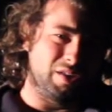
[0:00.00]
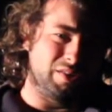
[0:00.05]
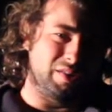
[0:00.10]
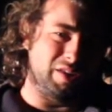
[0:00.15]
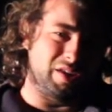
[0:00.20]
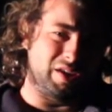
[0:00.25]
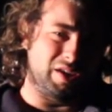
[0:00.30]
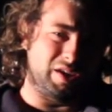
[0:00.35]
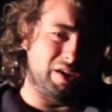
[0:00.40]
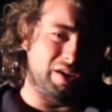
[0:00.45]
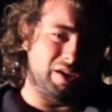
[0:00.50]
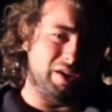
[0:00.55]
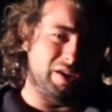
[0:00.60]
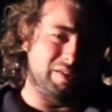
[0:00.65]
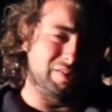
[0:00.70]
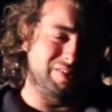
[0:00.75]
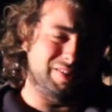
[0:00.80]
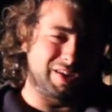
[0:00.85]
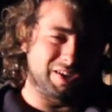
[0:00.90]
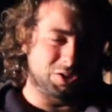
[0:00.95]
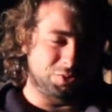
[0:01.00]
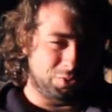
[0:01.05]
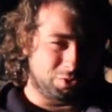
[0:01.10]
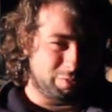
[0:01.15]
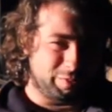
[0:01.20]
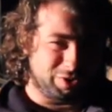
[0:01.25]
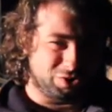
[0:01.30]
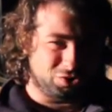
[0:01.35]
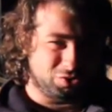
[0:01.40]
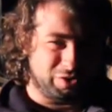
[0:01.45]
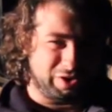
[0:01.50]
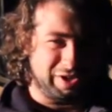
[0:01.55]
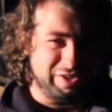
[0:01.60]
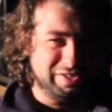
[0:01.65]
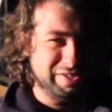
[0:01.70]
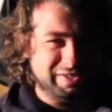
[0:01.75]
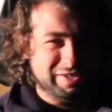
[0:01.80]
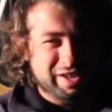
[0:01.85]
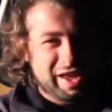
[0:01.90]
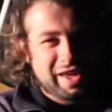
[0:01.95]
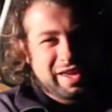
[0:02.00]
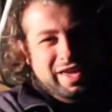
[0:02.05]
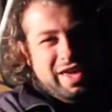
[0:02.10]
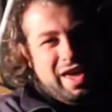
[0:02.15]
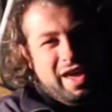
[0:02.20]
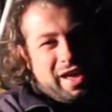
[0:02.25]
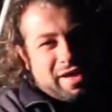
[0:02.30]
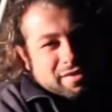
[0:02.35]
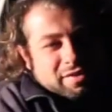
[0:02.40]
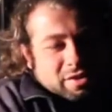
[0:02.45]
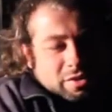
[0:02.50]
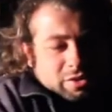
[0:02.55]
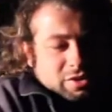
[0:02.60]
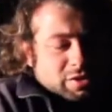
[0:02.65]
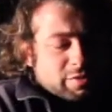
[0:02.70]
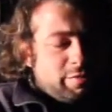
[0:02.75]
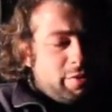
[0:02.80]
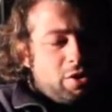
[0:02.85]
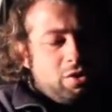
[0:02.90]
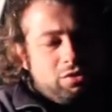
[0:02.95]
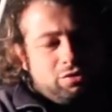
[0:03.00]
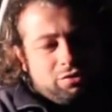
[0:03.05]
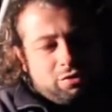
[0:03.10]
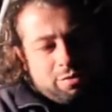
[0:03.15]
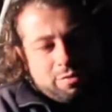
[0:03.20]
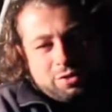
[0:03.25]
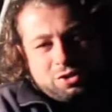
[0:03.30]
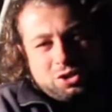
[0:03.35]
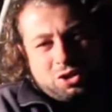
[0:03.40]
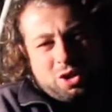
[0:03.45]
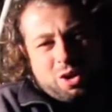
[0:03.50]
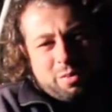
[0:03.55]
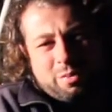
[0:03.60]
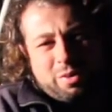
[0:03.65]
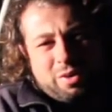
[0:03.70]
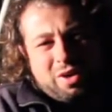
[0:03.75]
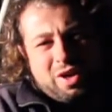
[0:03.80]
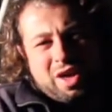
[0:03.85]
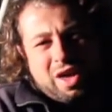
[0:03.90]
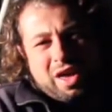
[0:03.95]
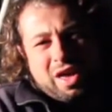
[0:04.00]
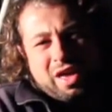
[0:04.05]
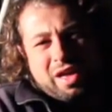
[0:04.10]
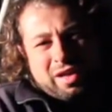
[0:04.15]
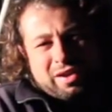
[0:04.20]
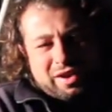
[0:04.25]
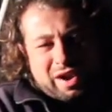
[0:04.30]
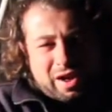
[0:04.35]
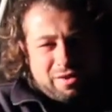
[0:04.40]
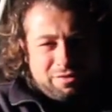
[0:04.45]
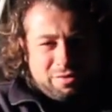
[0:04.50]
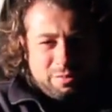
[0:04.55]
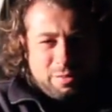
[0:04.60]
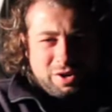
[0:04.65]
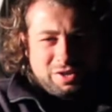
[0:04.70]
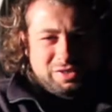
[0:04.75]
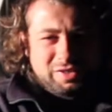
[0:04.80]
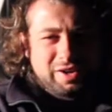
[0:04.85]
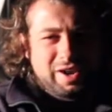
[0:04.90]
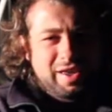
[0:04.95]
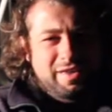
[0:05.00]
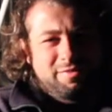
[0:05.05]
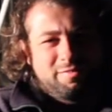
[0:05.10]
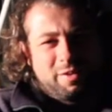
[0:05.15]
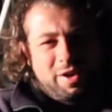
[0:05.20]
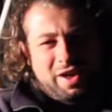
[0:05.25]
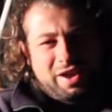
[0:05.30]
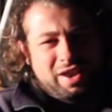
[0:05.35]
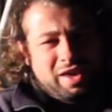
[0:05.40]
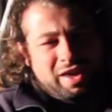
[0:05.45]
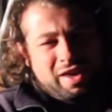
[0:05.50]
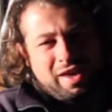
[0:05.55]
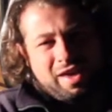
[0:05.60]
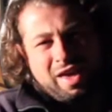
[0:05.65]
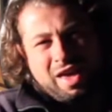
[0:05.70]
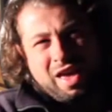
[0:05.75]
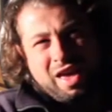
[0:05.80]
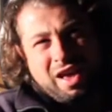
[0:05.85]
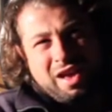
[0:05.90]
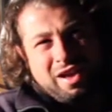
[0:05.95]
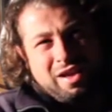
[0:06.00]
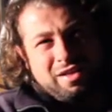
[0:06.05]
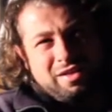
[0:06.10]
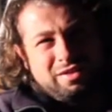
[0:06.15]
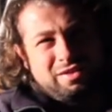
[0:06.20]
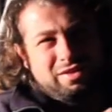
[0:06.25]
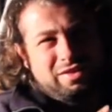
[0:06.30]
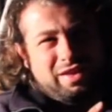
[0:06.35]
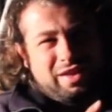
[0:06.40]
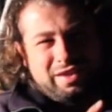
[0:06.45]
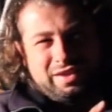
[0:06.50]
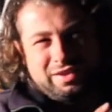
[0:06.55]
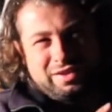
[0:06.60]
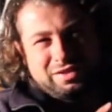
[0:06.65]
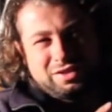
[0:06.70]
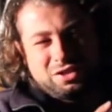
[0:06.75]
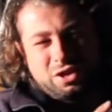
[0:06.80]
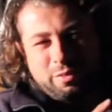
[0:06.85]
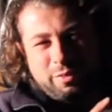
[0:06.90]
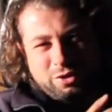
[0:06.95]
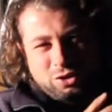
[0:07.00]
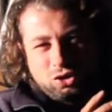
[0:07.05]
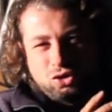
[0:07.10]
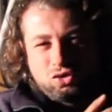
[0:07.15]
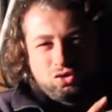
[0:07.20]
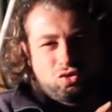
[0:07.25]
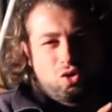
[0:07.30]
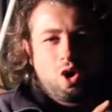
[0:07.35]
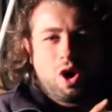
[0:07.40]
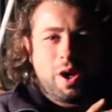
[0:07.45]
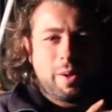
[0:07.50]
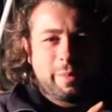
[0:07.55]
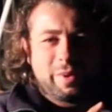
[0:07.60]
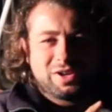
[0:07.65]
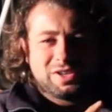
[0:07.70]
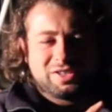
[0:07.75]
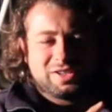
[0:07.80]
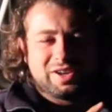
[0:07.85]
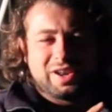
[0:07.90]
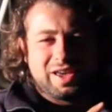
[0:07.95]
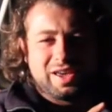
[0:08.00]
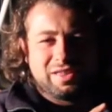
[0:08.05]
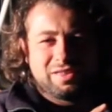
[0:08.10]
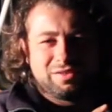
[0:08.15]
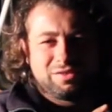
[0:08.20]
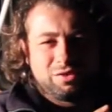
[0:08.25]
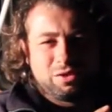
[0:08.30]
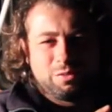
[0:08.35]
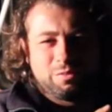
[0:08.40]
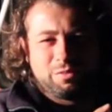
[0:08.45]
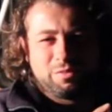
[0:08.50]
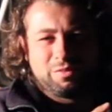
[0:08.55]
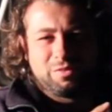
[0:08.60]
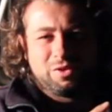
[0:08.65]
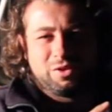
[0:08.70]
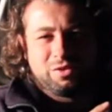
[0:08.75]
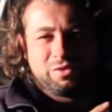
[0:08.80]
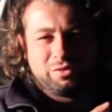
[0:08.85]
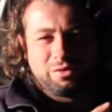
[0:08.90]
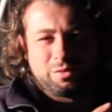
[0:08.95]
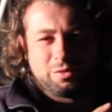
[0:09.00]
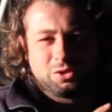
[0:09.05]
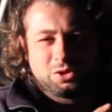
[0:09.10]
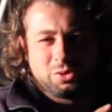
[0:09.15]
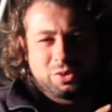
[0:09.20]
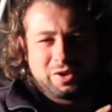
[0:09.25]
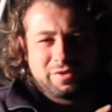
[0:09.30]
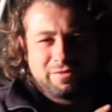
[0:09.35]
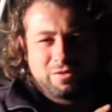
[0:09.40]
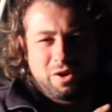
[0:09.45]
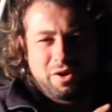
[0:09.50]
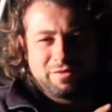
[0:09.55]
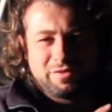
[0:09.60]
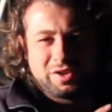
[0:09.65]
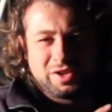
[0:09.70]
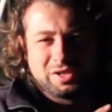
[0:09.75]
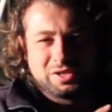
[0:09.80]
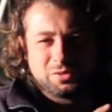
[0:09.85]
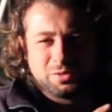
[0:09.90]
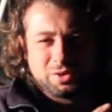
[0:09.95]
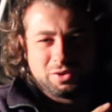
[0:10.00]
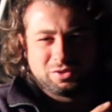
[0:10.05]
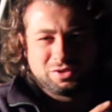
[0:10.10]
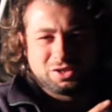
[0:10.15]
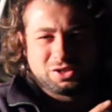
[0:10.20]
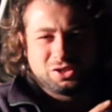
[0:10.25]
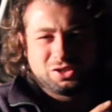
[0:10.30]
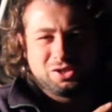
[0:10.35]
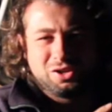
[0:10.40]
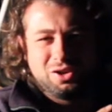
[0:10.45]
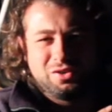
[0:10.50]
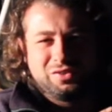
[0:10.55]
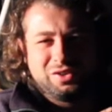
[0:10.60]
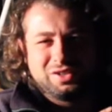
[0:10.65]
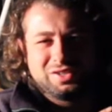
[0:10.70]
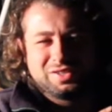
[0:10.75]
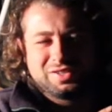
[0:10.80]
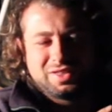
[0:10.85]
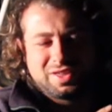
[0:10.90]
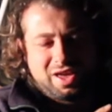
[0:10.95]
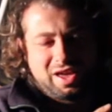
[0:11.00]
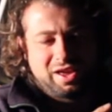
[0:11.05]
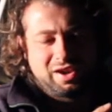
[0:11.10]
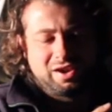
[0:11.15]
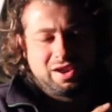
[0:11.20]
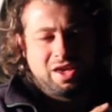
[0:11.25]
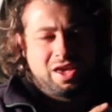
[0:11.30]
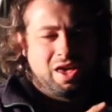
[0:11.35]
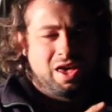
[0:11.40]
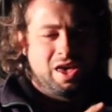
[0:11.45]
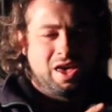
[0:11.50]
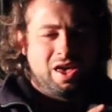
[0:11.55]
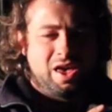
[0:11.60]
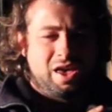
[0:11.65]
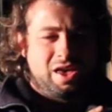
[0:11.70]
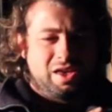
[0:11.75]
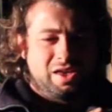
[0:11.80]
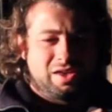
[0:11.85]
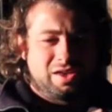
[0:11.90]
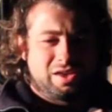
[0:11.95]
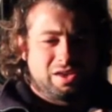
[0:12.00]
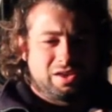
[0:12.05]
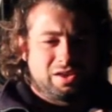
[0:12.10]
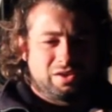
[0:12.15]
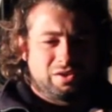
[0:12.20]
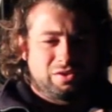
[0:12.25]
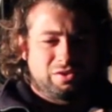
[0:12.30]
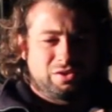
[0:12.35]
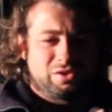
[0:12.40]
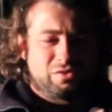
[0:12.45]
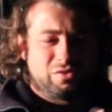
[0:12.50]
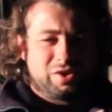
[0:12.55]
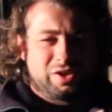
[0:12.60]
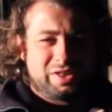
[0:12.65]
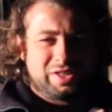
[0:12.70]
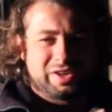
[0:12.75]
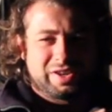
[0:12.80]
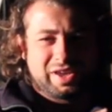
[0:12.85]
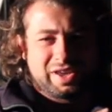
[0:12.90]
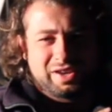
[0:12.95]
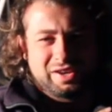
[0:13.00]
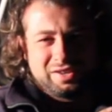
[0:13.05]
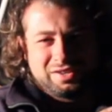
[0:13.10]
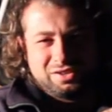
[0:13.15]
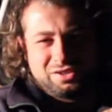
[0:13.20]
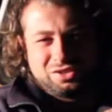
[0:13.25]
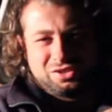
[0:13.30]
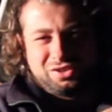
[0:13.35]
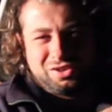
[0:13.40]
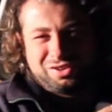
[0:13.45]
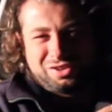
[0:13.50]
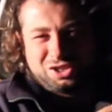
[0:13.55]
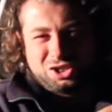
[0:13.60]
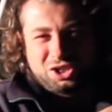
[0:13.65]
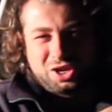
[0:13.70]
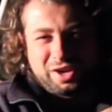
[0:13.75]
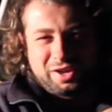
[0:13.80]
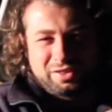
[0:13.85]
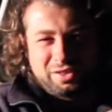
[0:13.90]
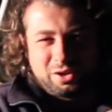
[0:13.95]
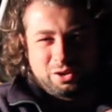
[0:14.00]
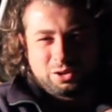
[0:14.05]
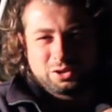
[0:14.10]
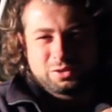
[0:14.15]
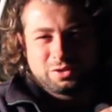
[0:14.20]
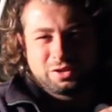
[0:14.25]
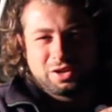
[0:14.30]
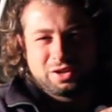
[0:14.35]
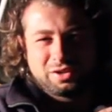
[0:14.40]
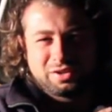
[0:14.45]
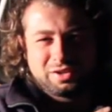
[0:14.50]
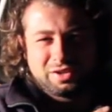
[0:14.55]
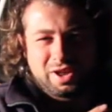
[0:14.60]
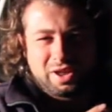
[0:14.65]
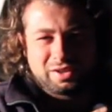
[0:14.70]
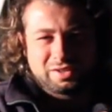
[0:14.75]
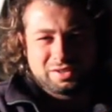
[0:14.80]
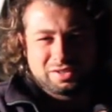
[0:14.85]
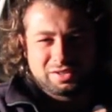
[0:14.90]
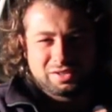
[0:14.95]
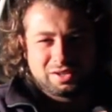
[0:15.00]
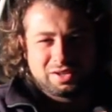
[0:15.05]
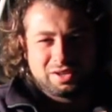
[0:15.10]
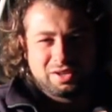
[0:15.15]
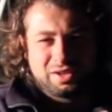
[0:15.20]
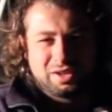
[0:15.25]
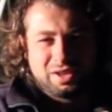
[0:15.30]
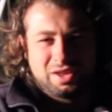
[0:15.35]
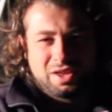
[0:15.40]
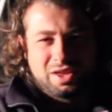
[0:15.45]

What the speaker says: The seats were a bit tricky to take out. There was a bolt from the top, nut from underneath, but there's so much grime underneath from the 25 years when it was in service that you really needed to sort of shake those nuts